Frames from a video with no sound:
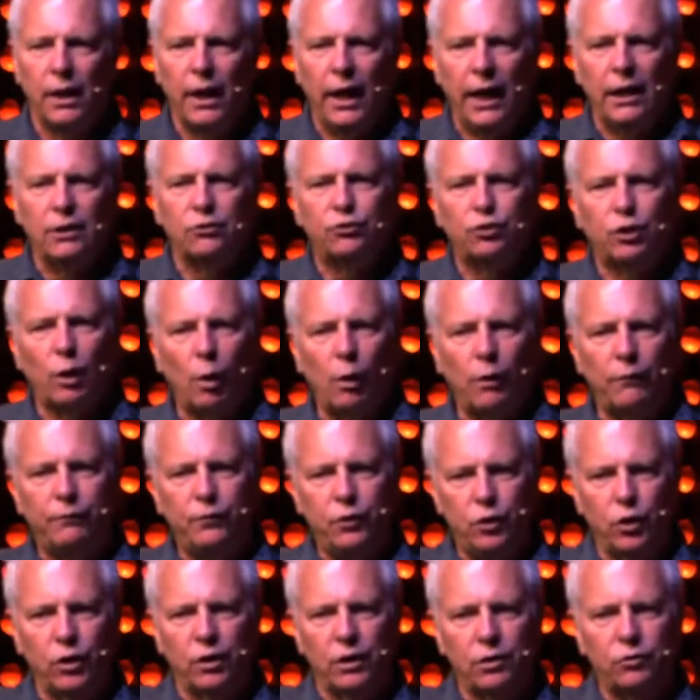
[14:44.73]
And so, if
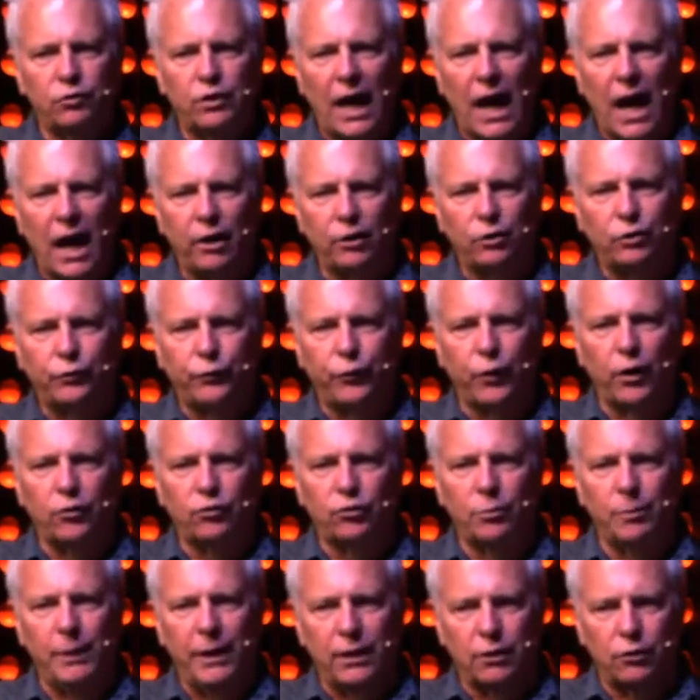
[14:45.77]
your desire is for us
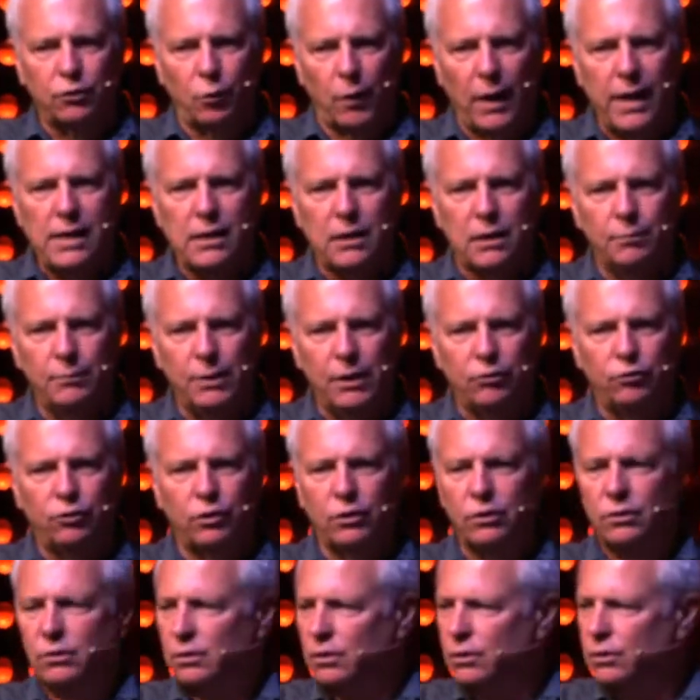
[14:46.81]
to be a Great
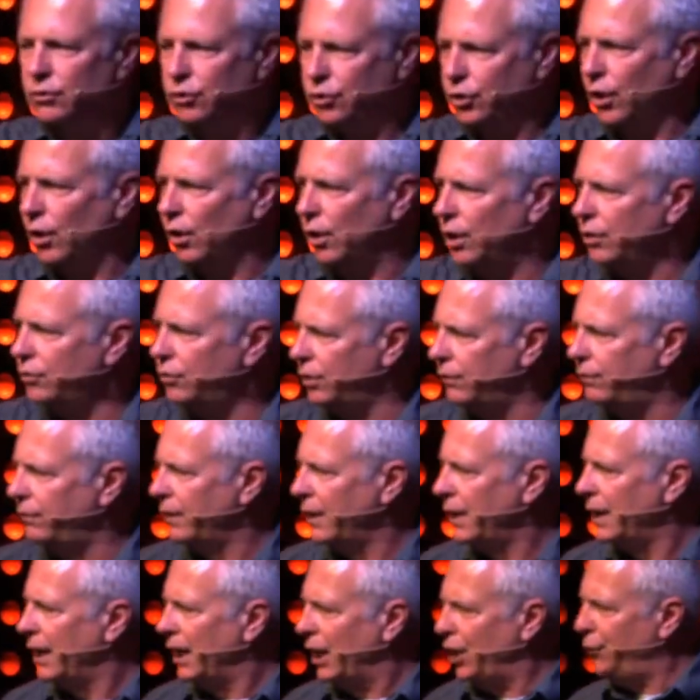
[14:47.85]
Commission church, if,
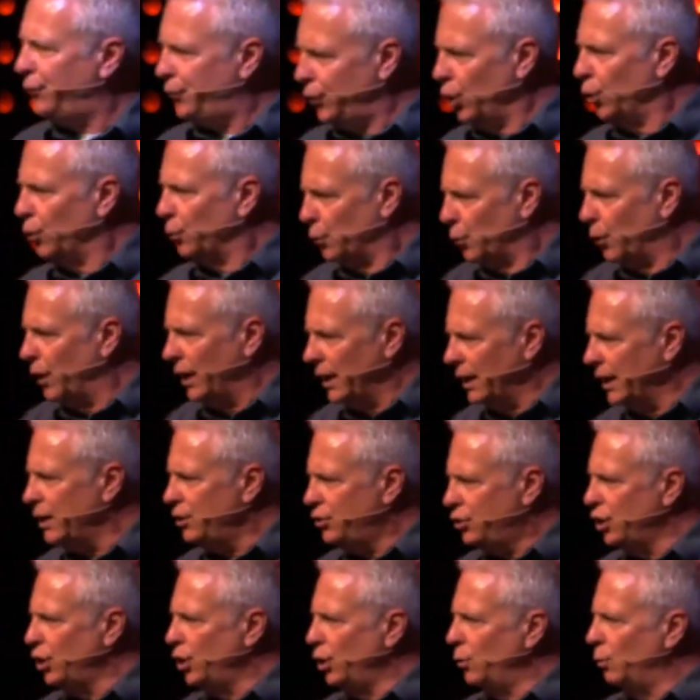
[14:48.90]
if you really
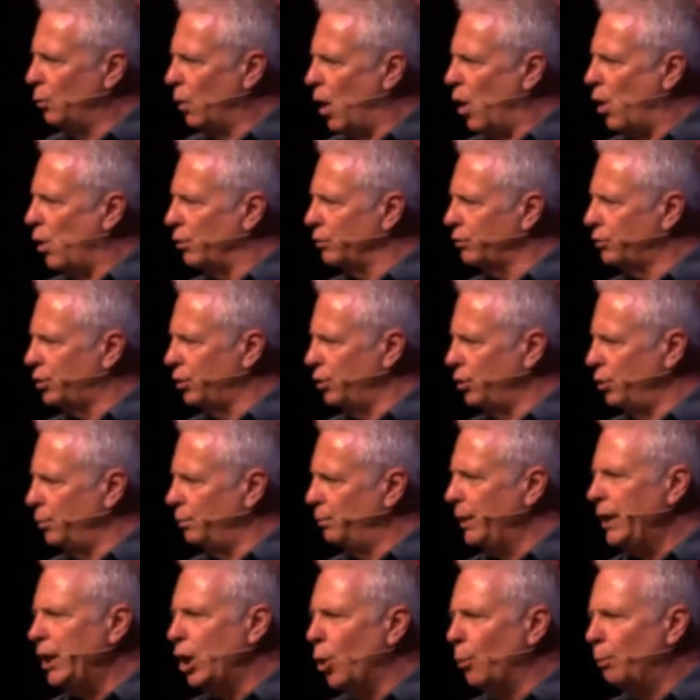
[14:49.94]
do want to
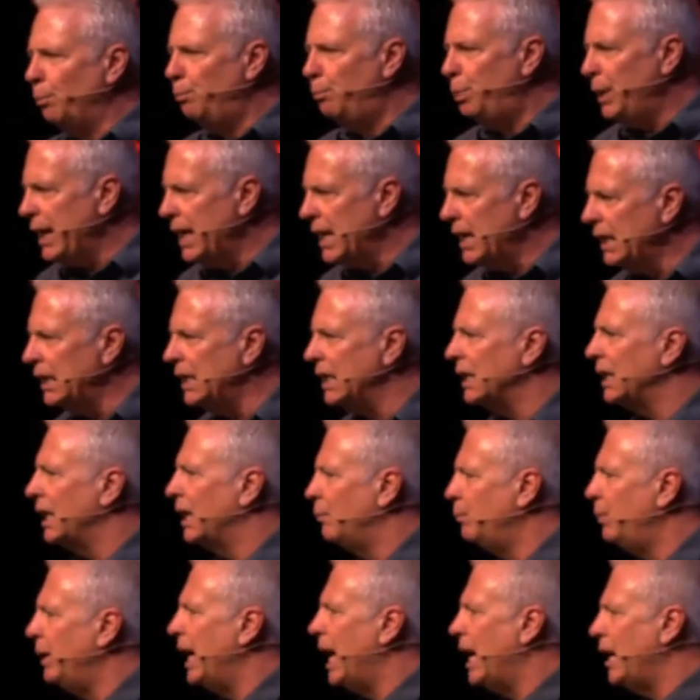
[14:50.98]
be obedient
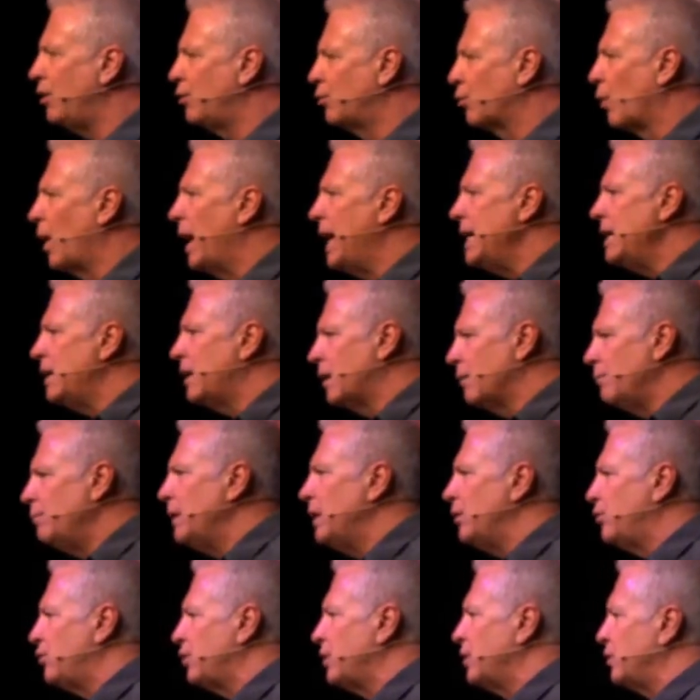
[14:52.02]
and be a Great
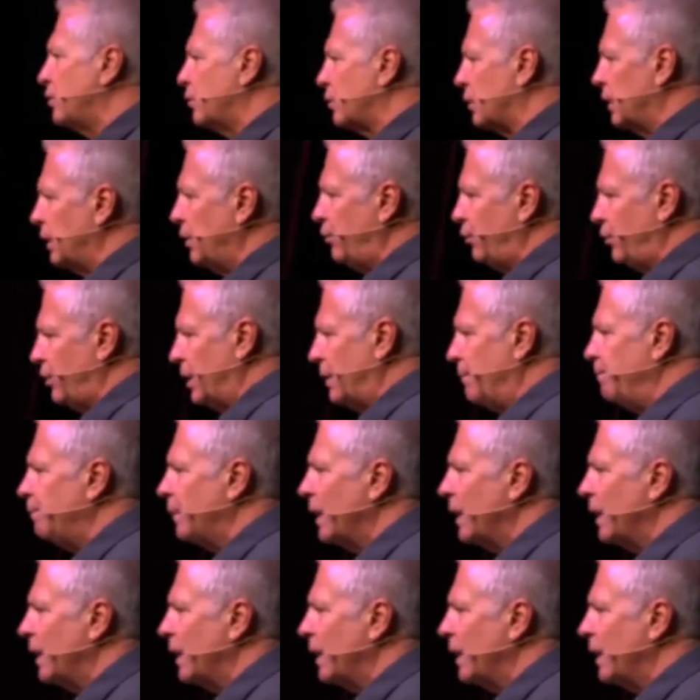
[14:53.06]
commissioned Christian,